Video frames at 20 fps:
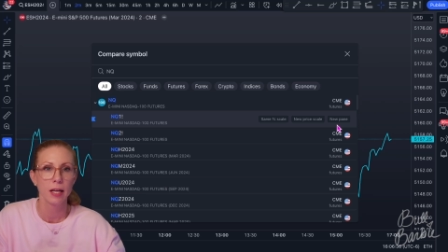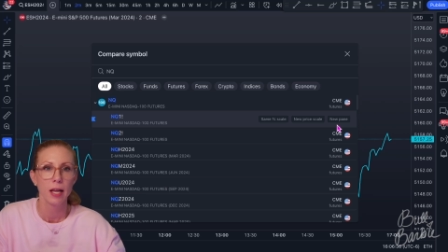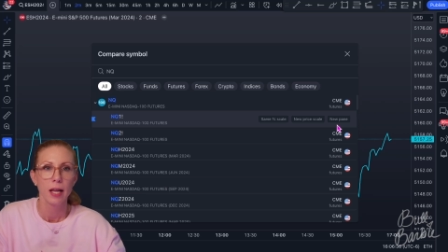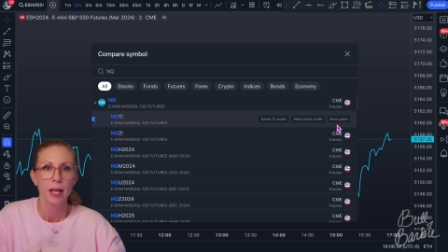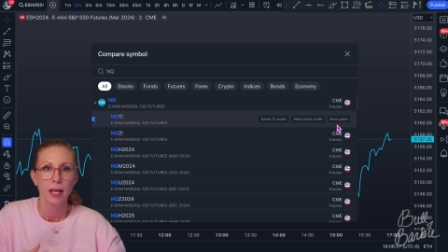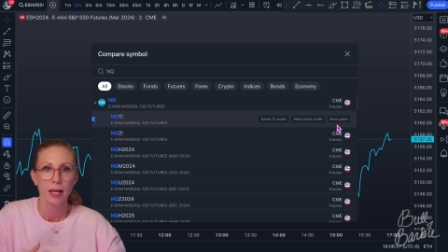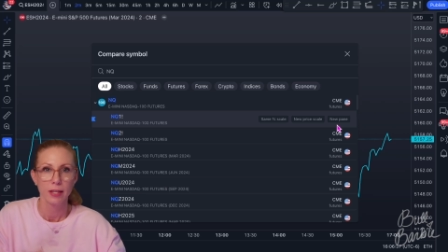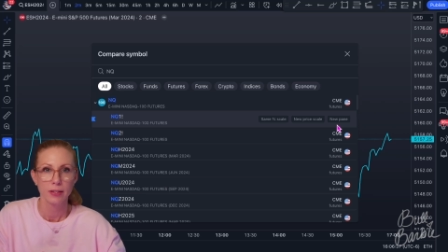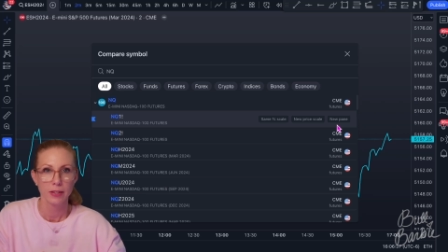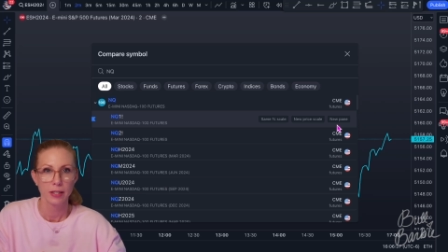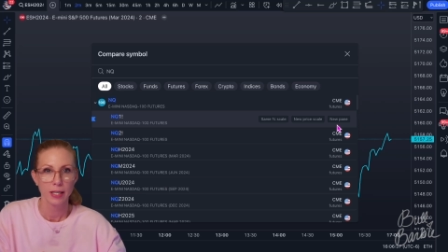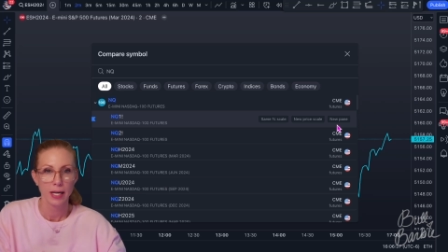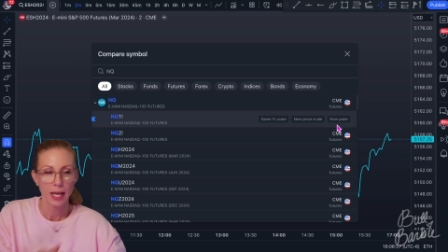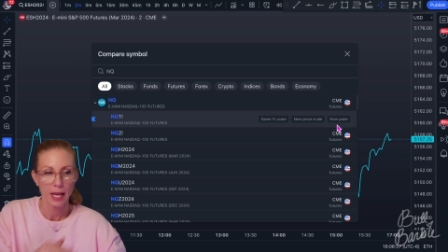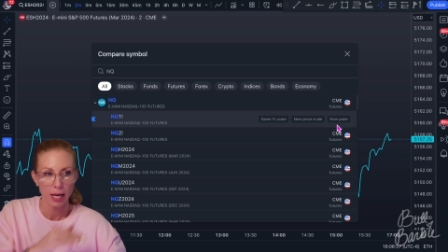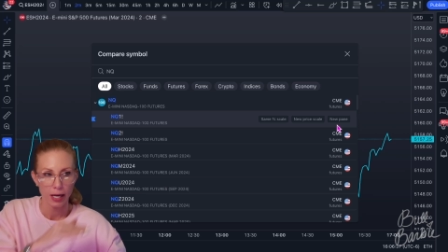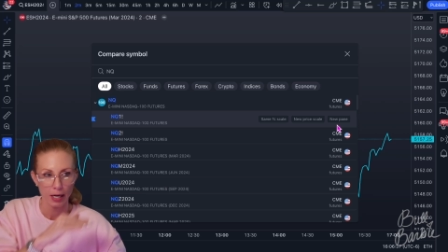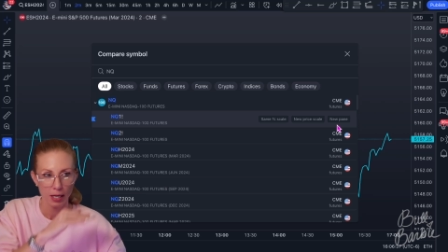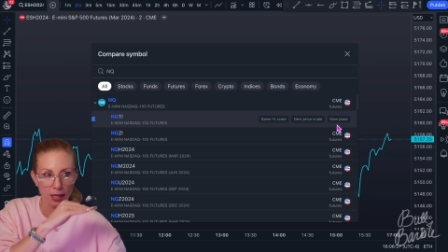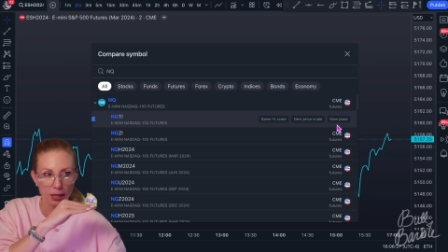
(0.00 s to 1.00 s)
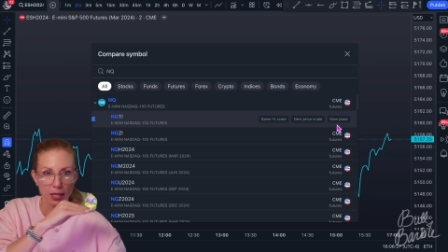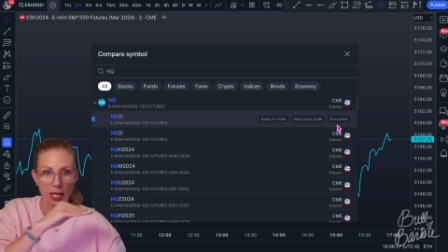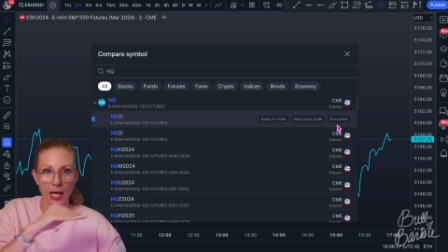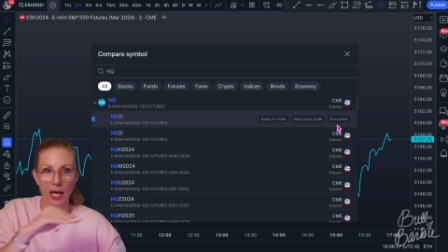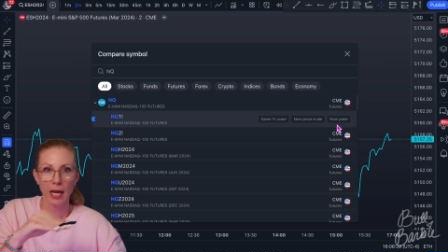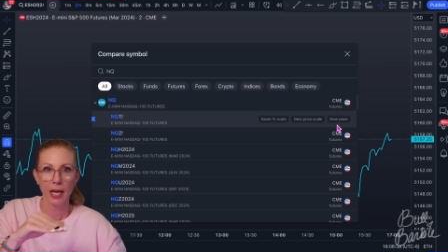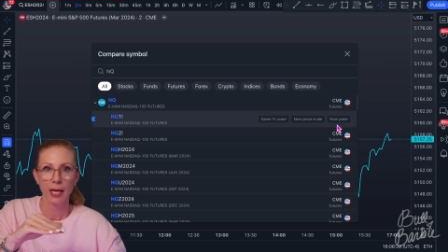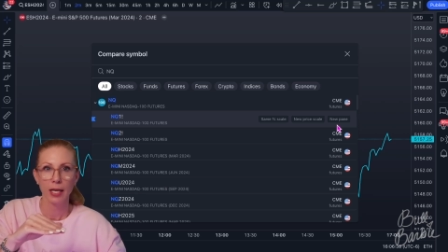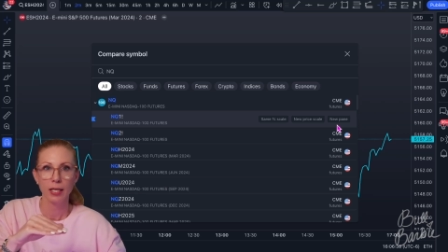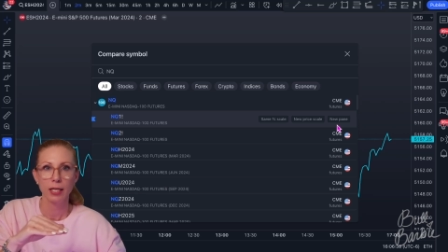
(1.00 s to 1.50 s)
it's going to add a
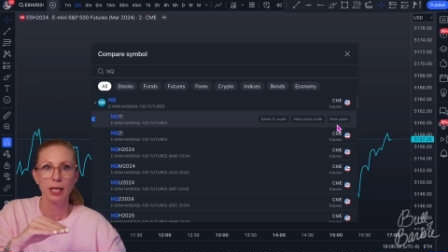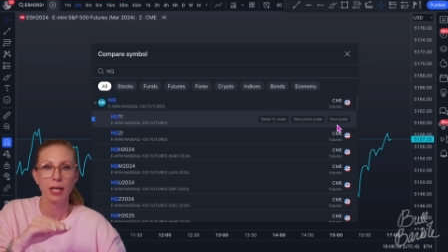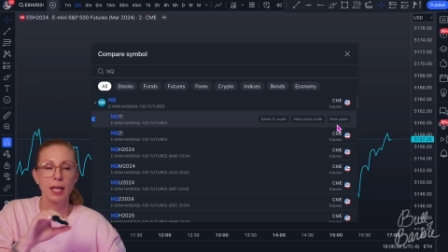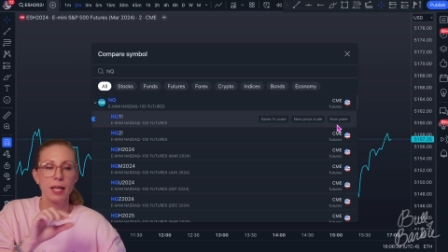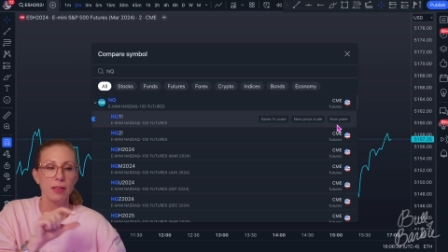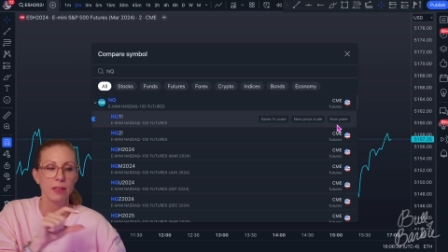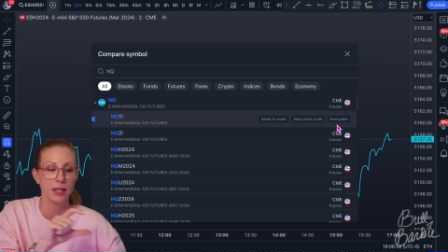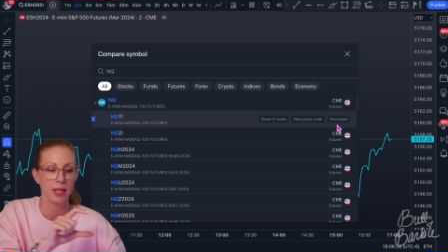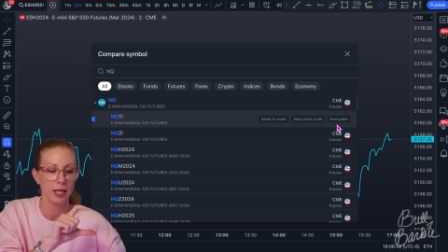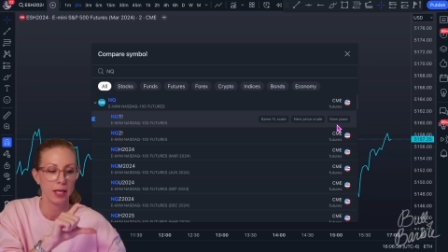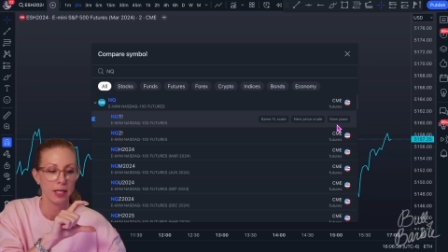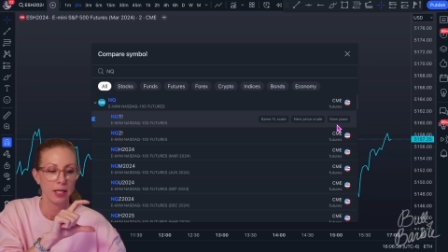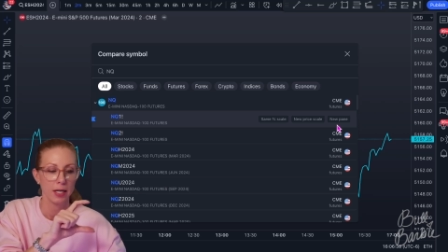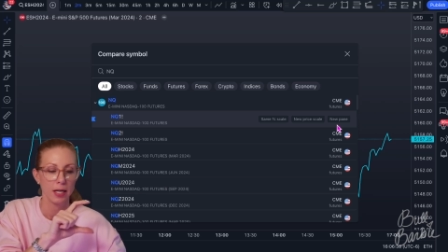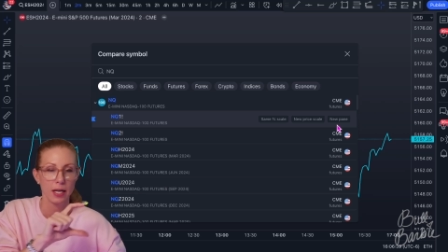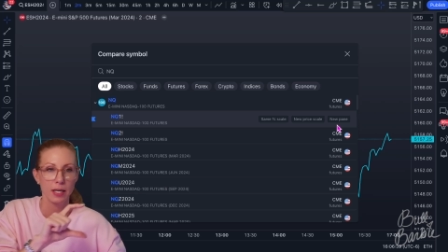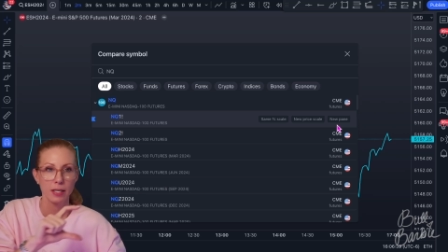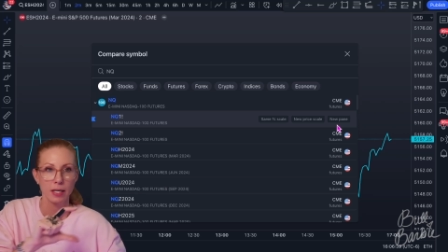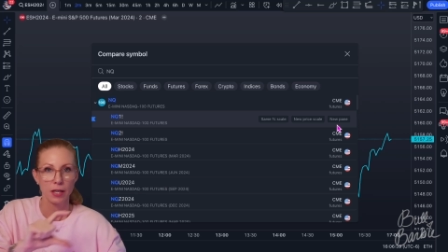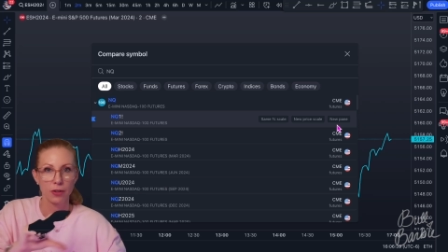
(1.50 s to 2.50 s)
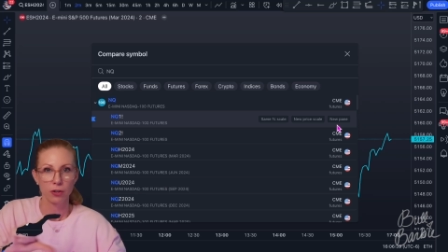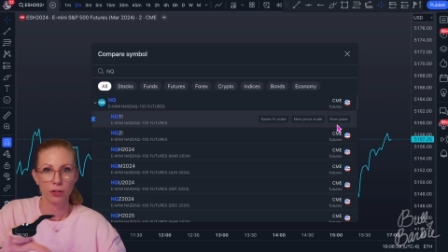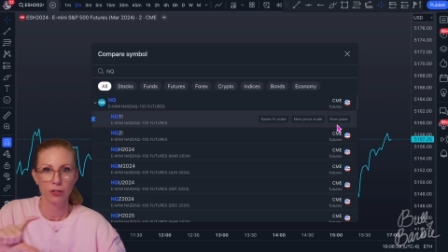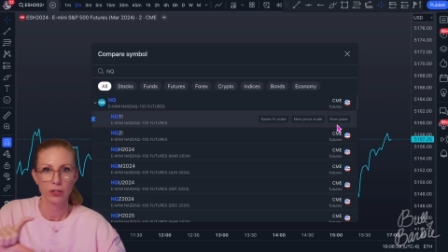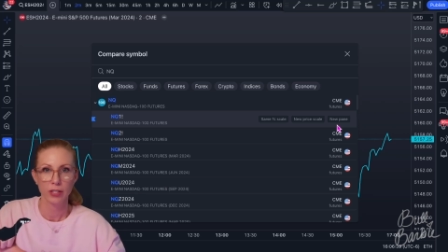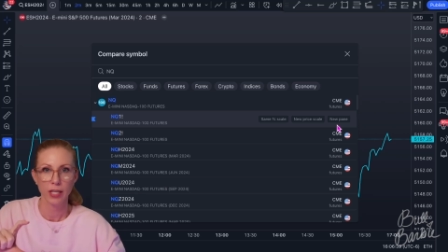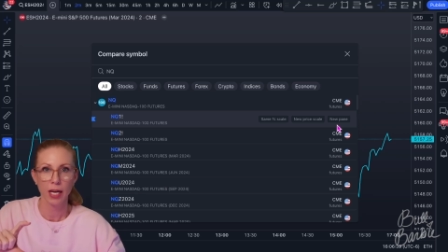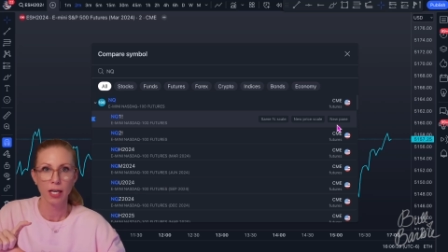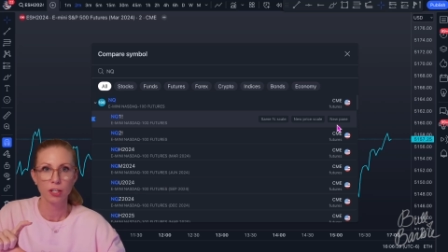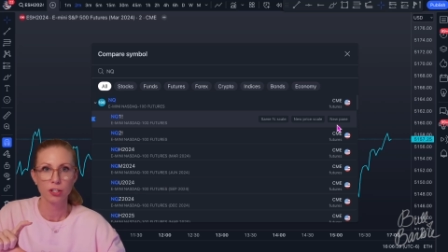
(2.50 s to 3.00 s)
line and then another
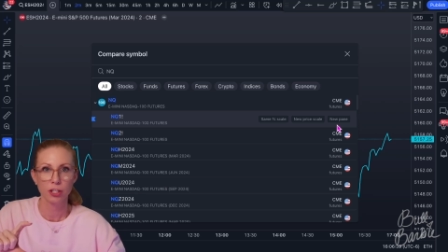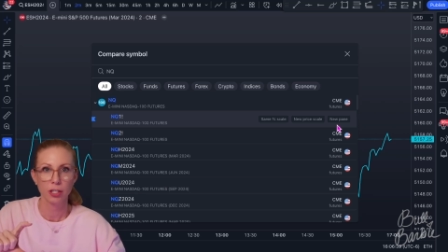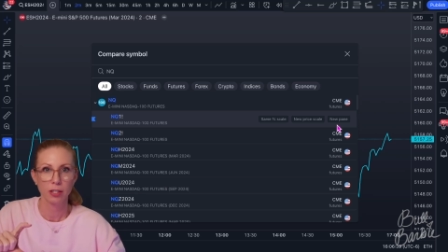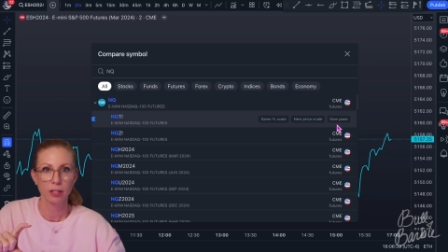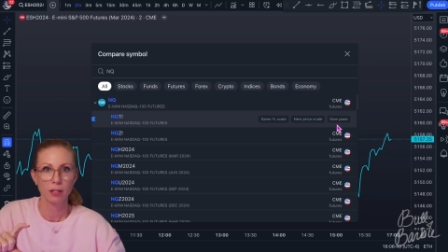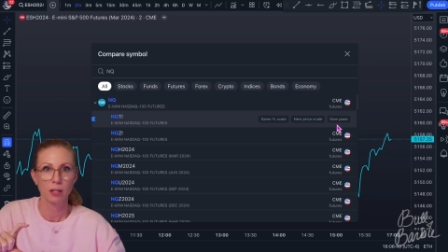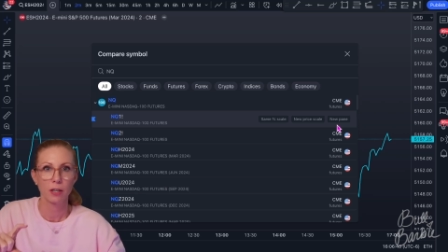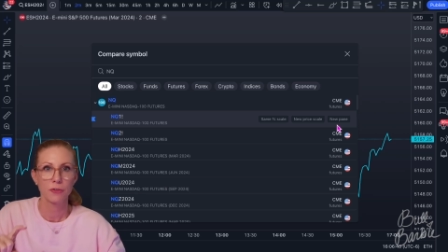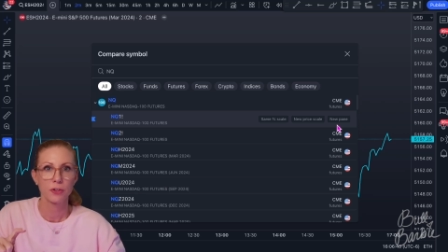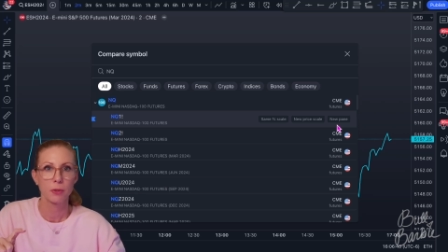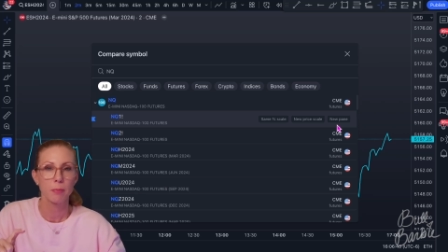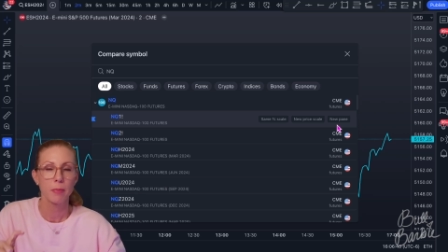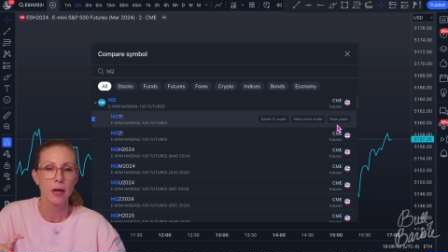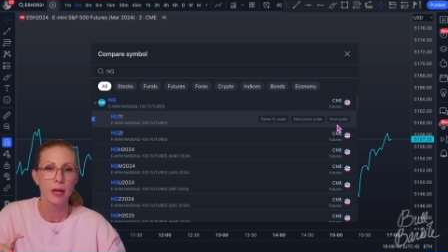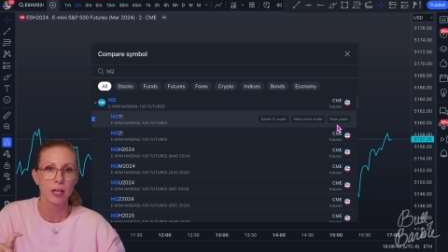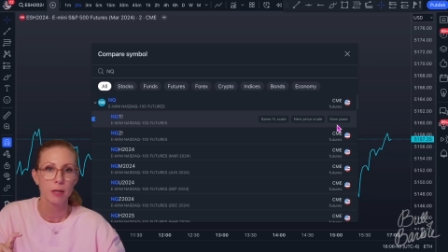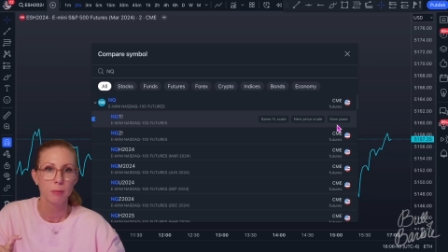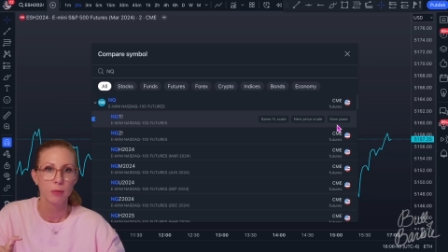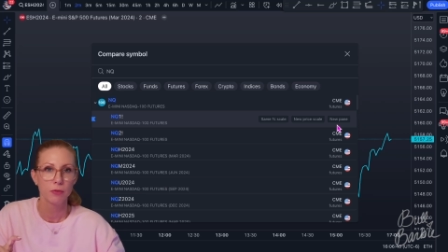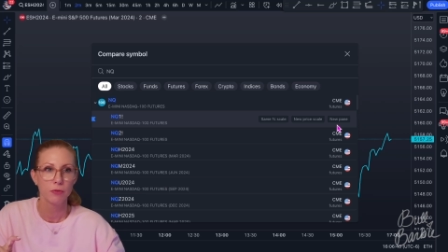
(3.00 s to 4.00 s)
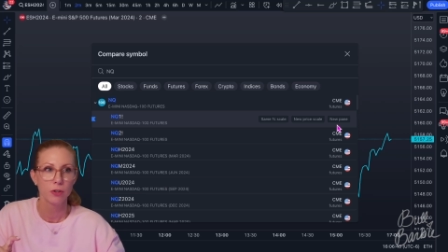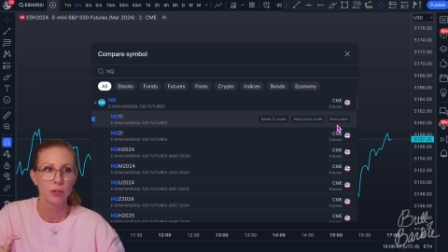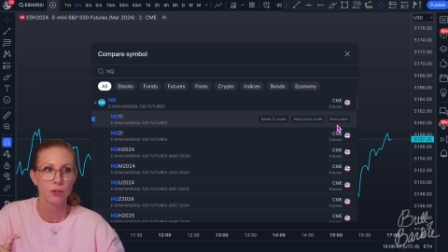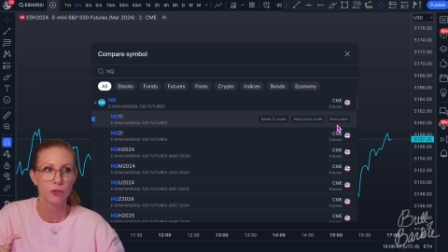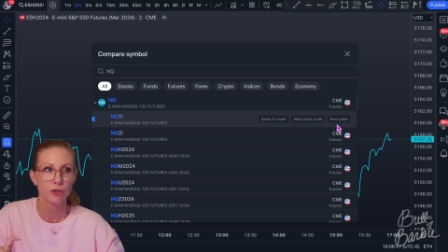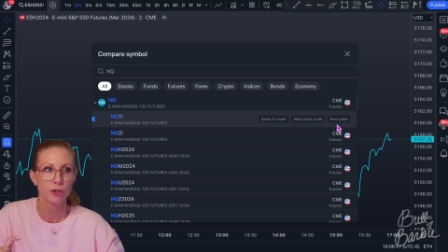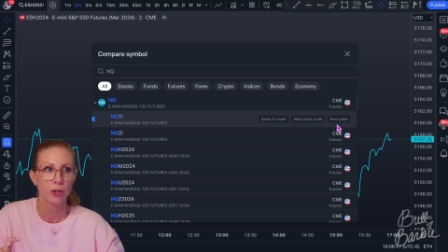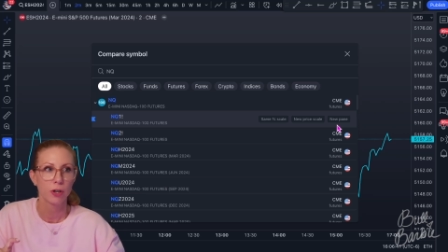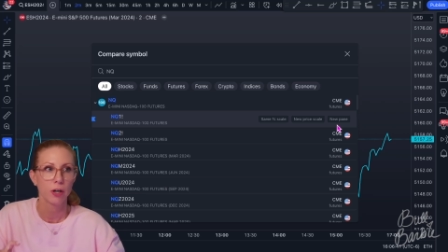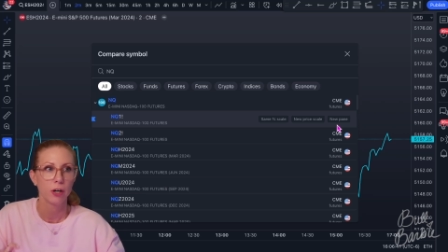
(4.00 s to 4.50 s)
section on the bottom of your
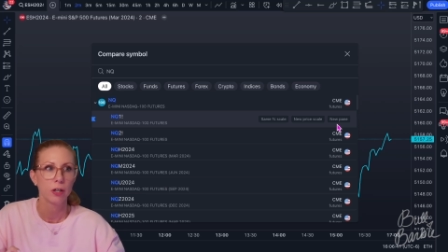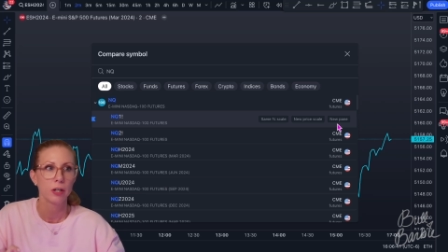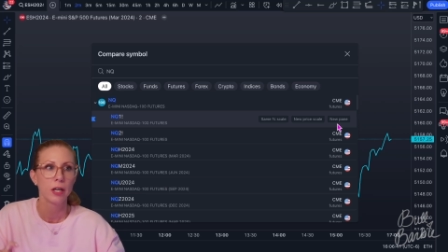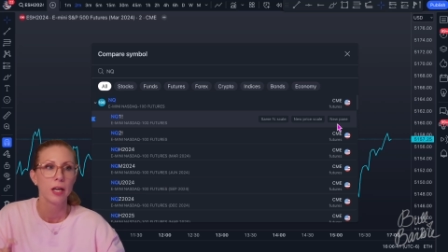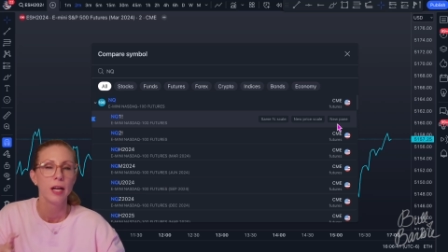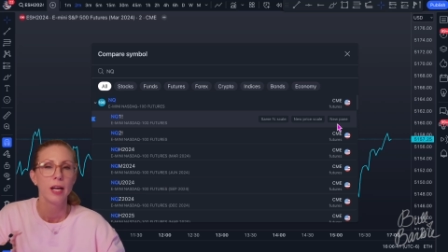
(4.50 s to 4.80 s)
chart.